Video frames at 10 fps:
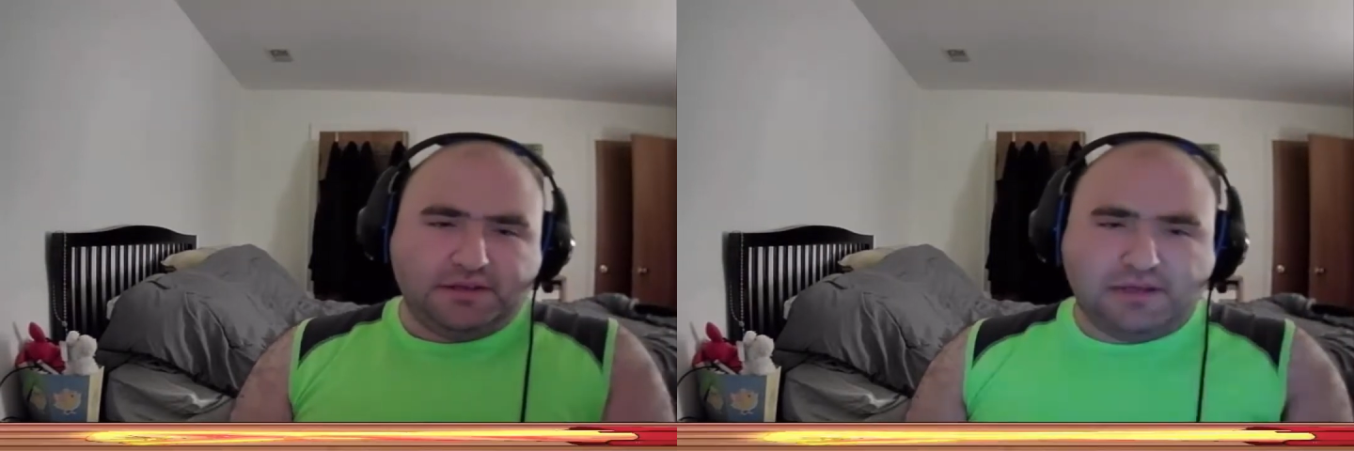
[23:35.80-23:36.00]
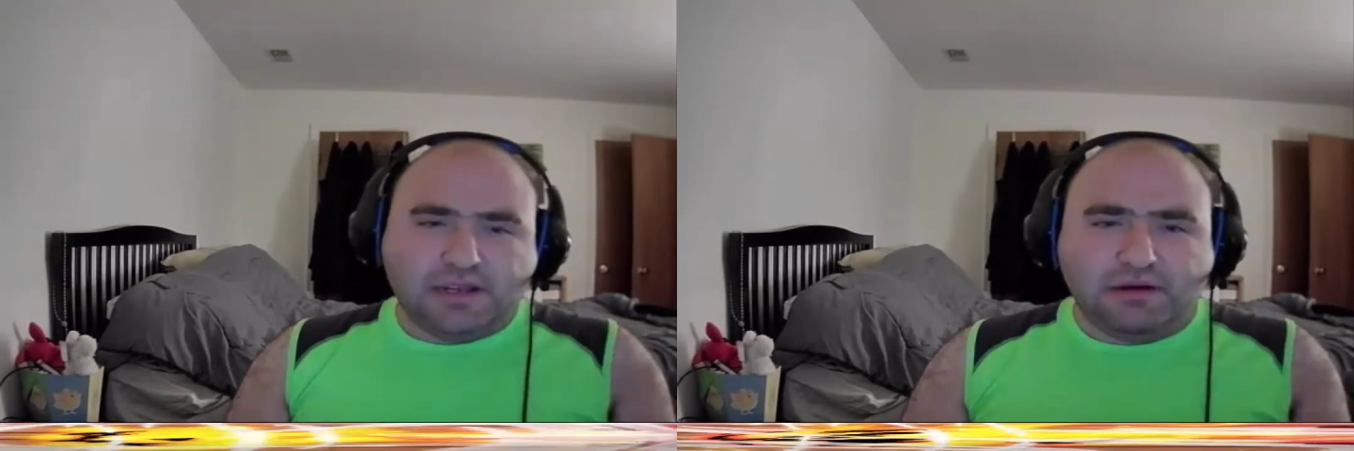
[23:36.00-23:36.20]

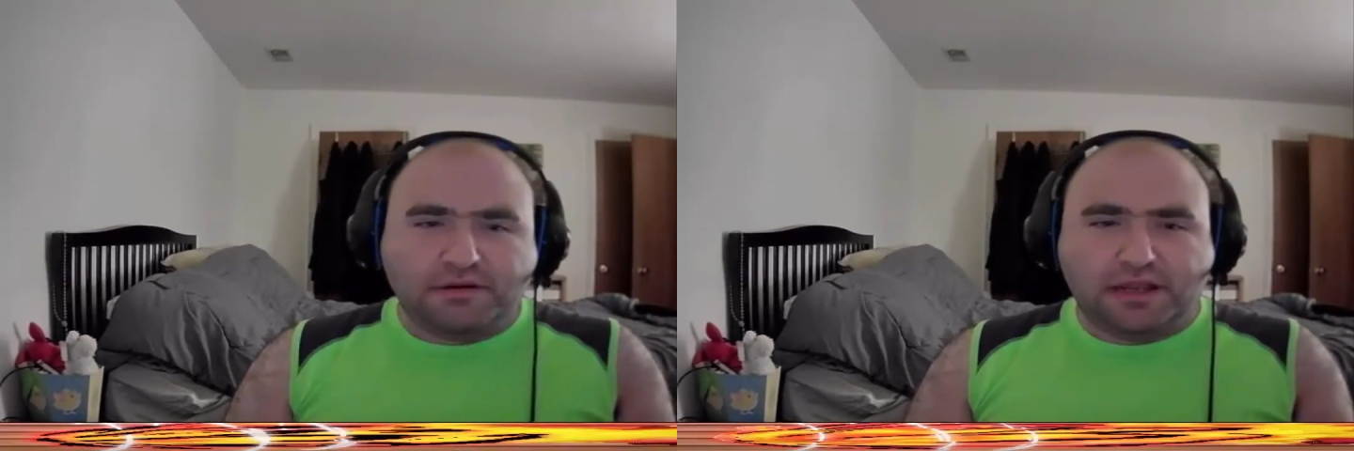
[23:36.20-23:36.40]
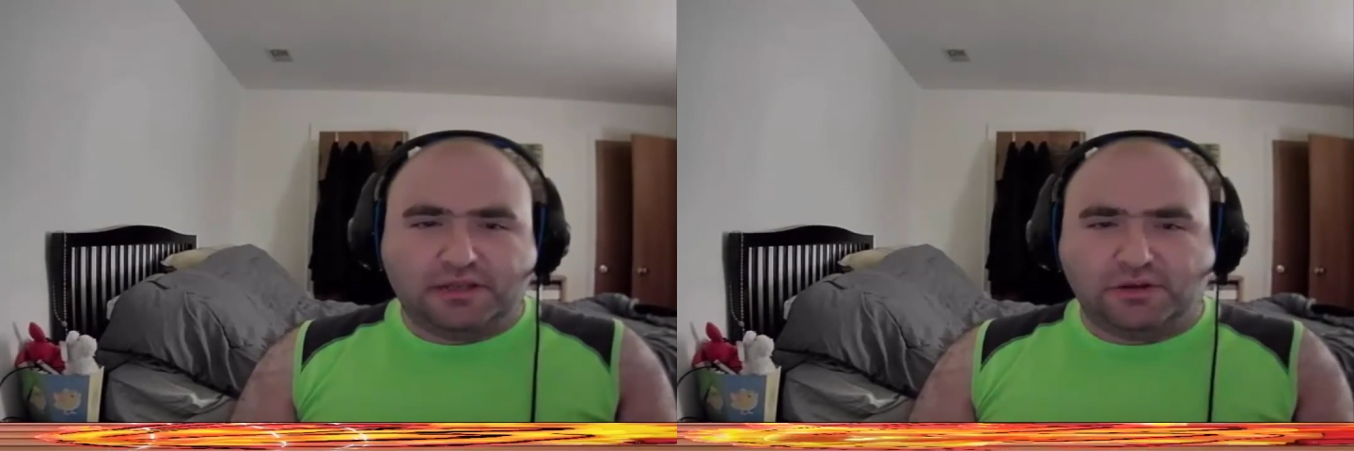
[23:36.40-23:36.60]
Yeah,
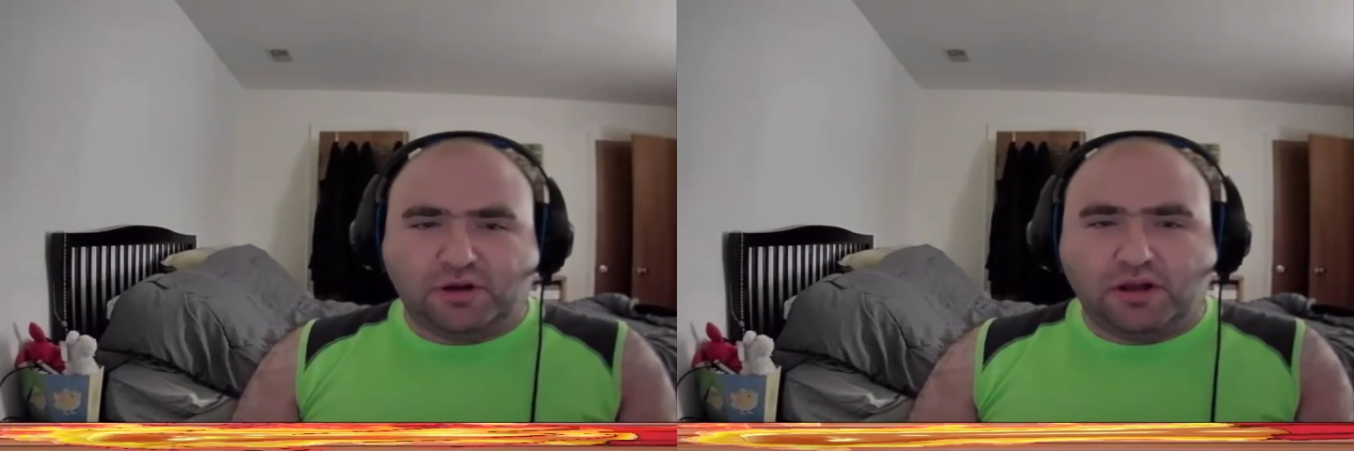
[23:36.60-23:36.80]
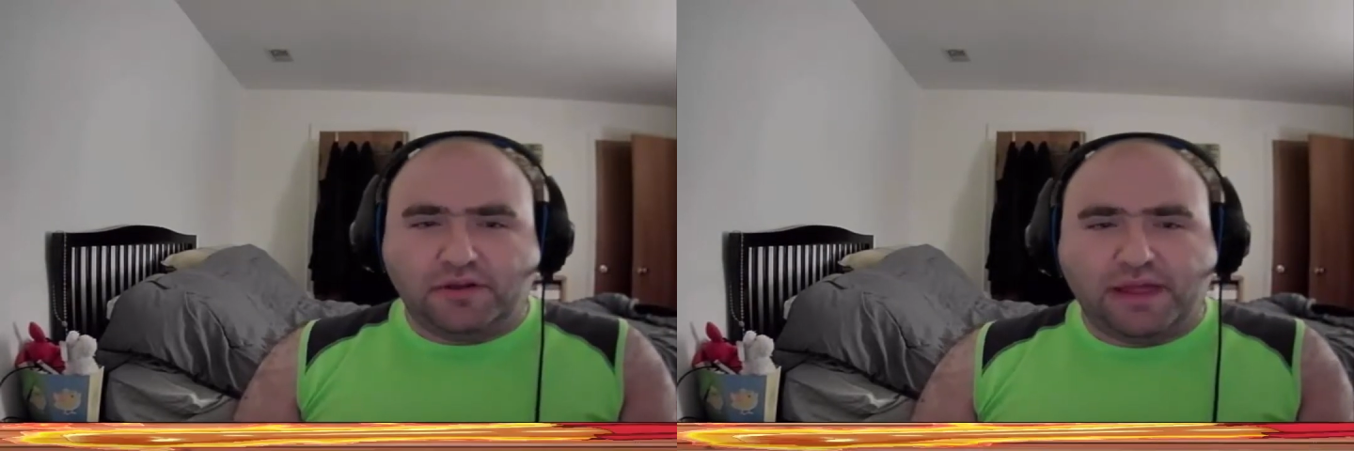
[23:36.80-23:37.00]
okay. So
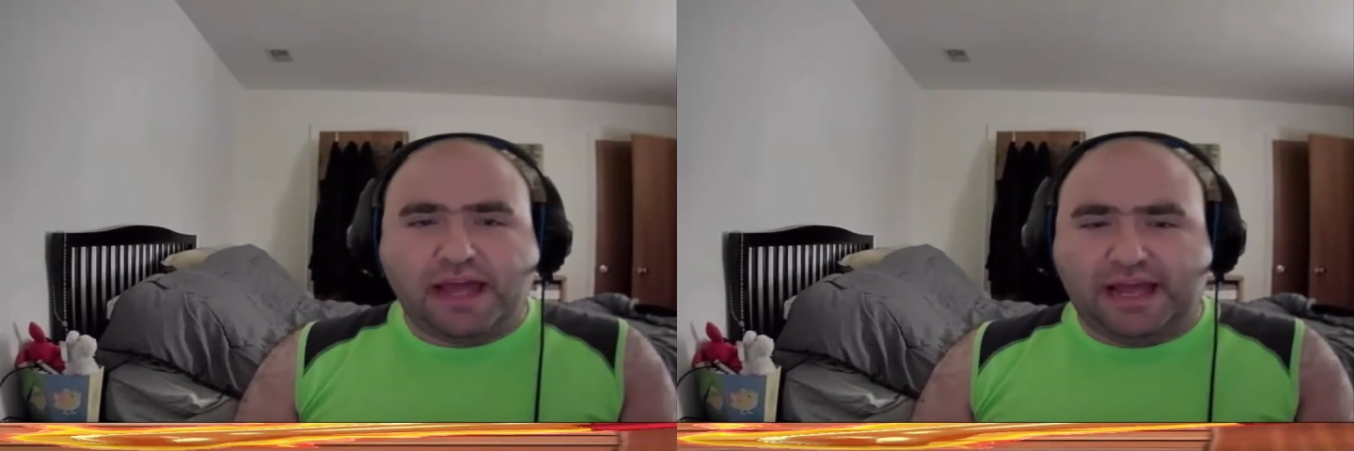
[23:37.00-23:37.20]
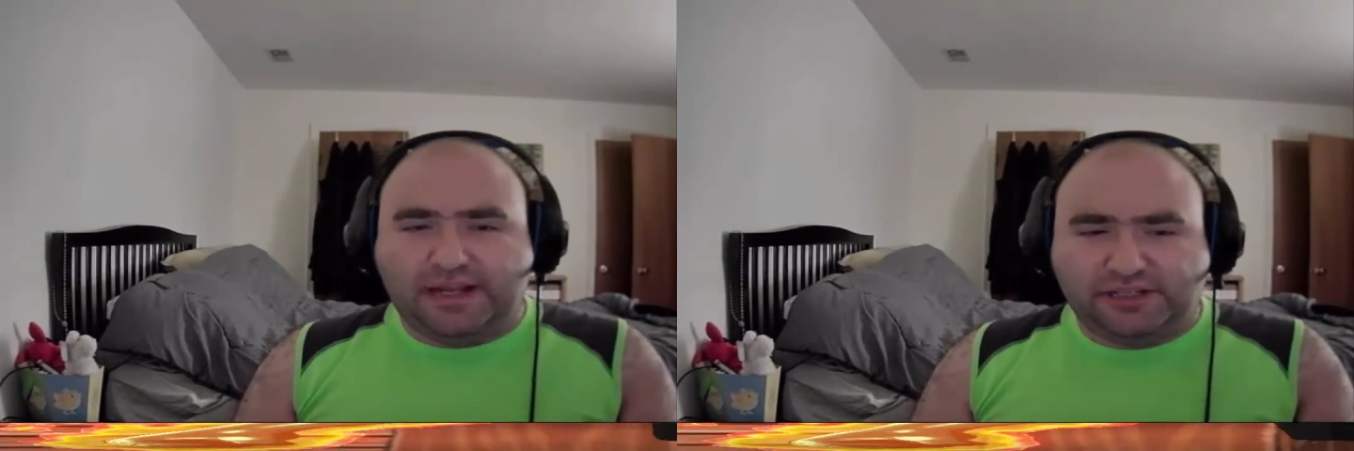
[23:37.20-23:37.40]
all
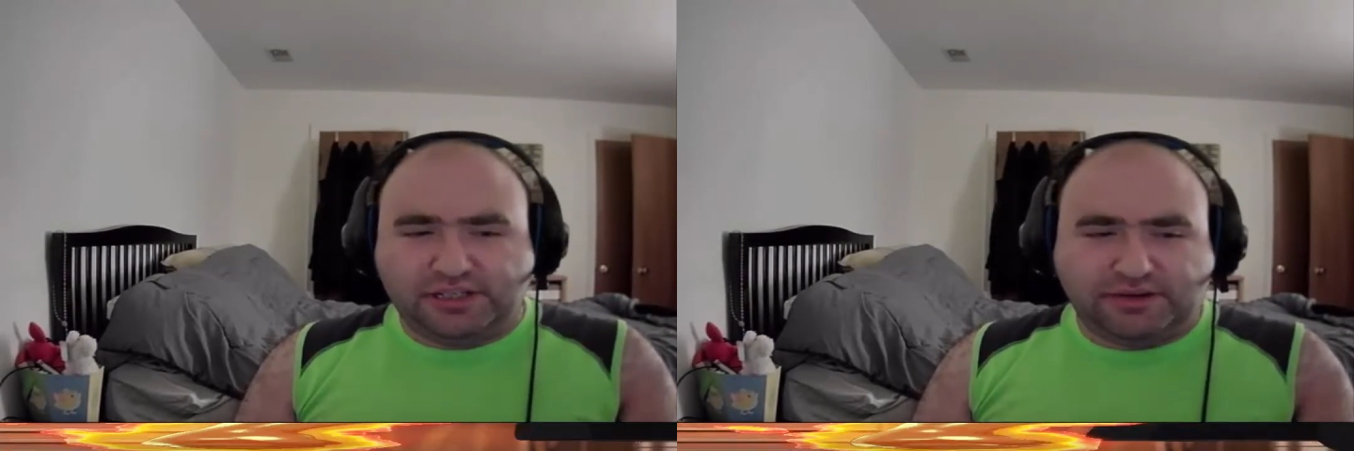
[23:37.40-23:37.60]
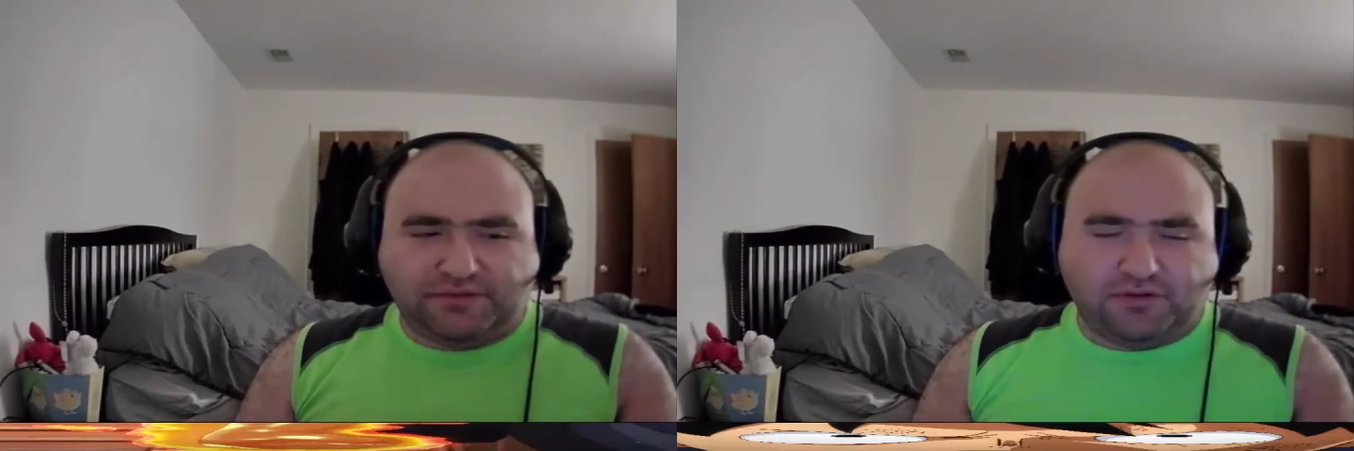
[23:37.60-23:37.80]
that
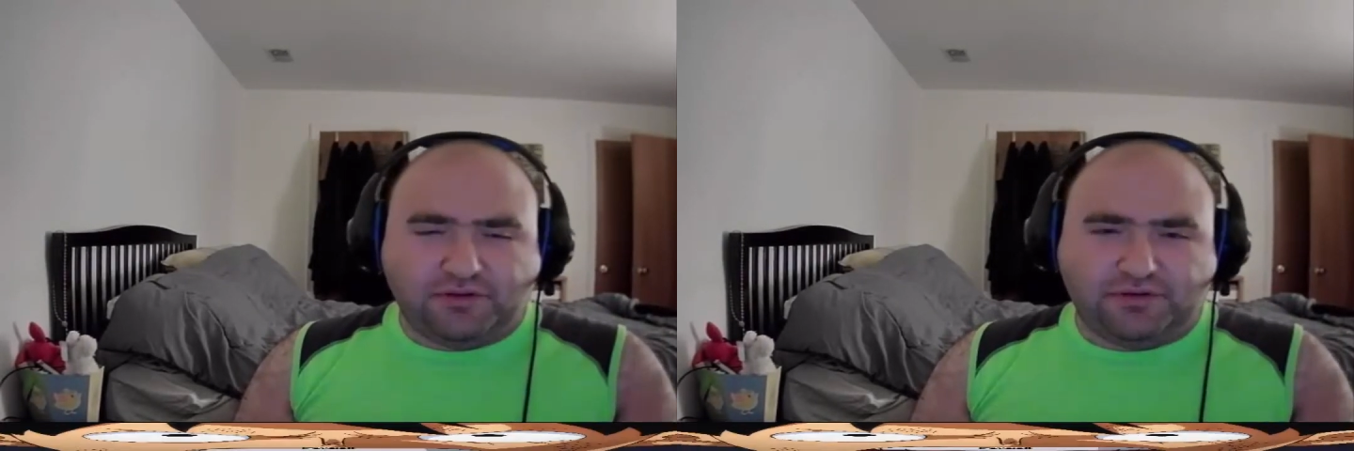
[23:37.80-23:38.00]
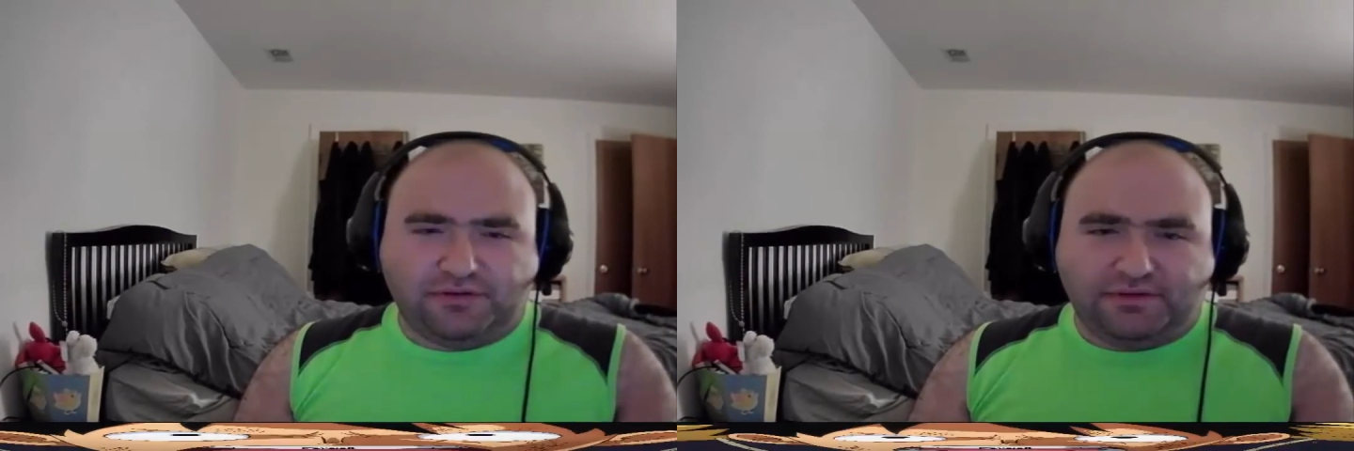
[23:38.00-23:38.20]
just
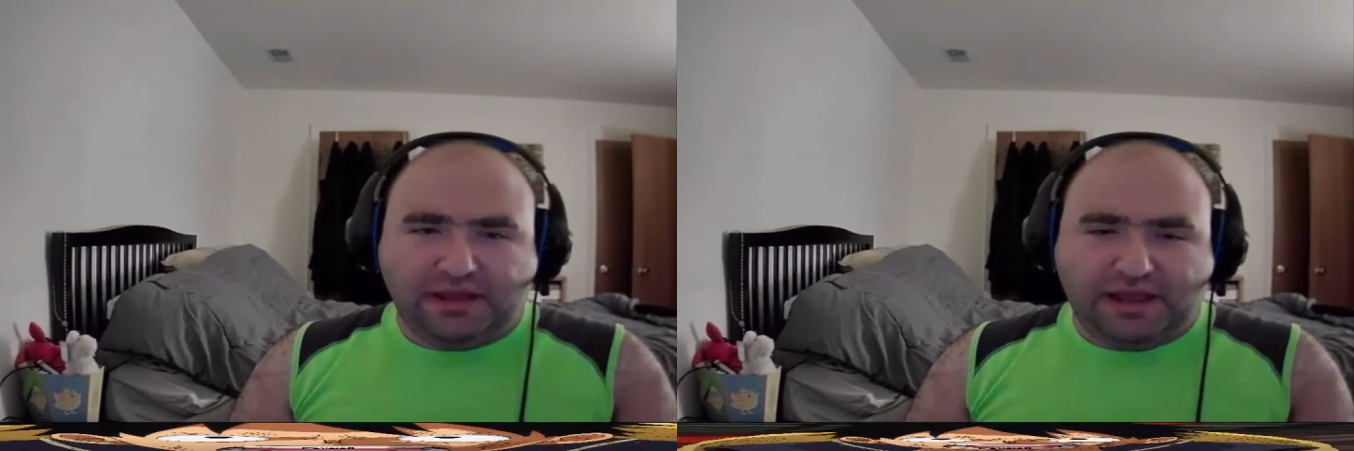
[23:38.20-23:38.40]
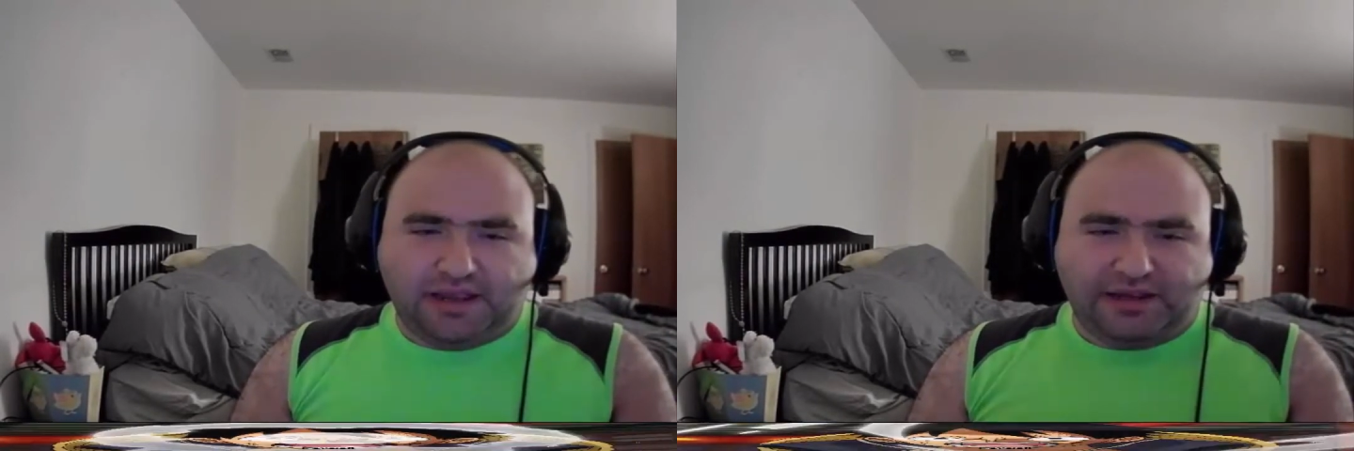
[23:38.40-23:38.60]
for
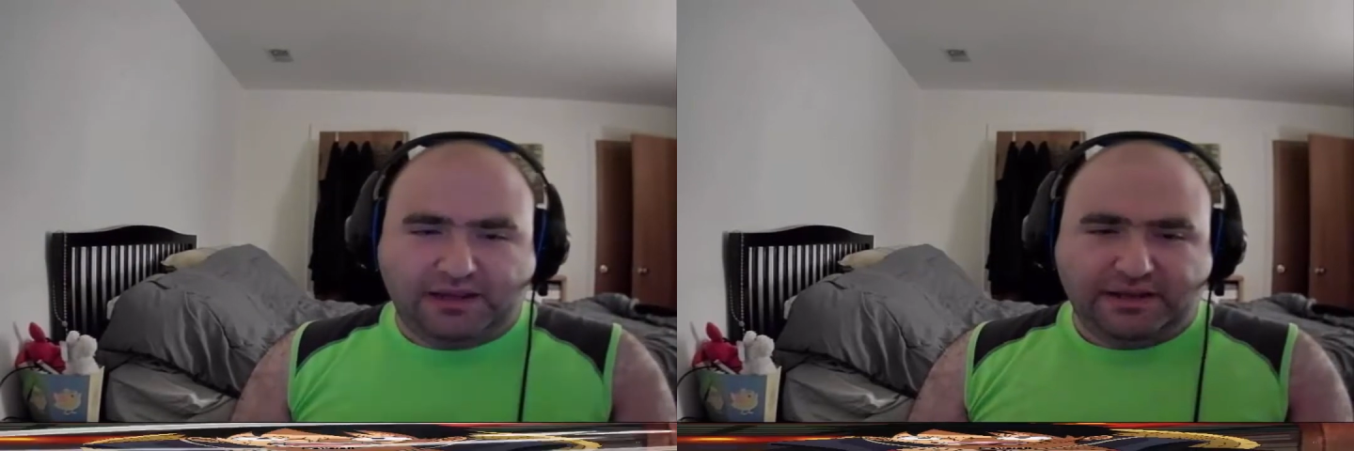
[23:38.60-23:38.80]
that.